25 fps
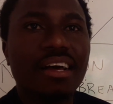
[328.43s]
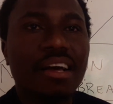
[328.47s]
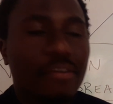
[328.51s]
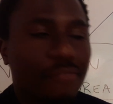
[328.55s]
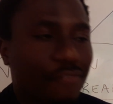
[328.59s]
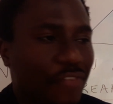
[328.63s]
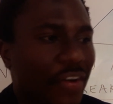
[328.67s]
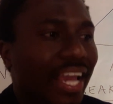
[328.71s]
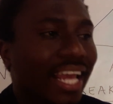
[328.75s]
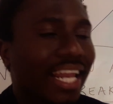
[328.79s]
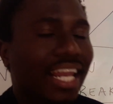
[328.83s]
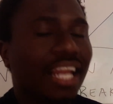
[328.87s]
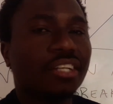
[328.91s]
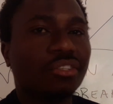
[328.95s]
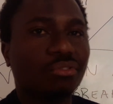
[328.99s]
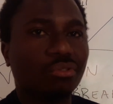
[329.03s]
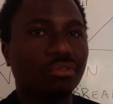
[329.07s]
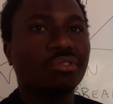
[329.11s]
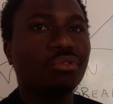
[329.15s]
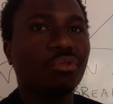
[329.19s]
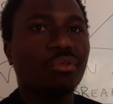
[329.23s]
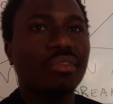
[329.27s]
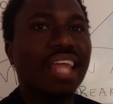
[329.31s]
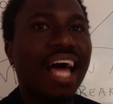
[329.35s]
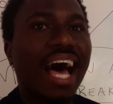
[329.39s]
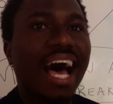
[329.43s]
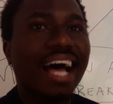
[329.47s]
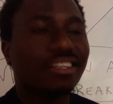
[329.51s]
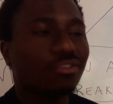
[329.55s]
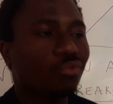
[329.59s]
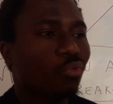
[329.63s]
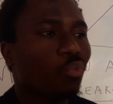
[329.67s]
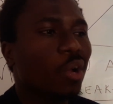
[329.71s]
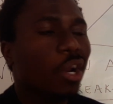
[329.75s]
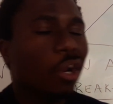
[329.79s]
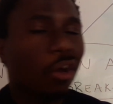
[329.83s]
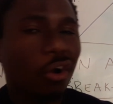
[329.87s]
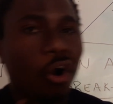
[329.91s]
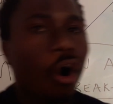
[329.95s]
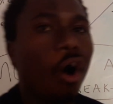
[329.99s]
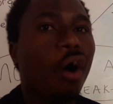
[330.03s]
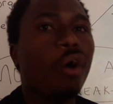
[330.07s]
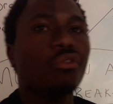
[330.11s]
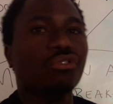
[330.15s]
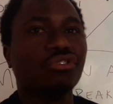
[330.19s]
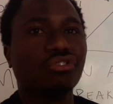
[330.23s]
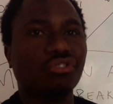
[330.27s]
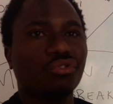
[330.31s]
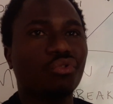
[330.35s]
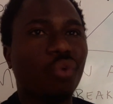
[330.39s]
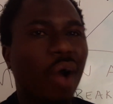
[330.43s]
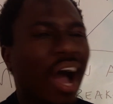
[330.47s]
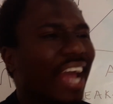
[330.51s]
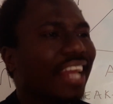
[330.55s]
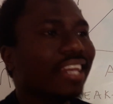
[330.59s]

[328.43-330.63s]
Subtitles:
Failure to do that will cost you.